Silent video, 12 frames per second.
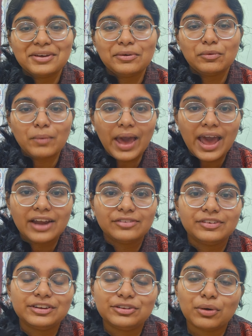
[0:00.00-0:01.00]
where
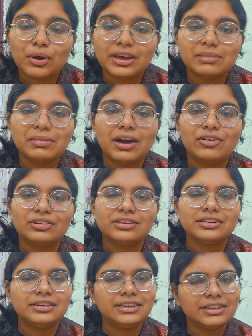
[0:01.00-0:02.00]
we talk about the
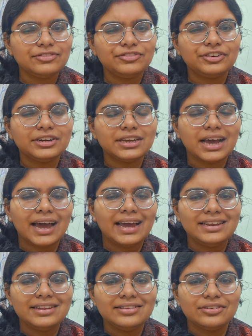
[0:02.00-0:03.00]
different
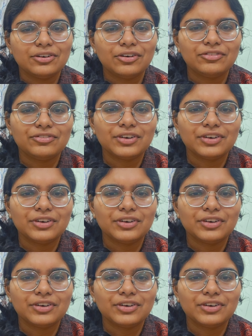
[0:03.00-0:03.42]
kinds of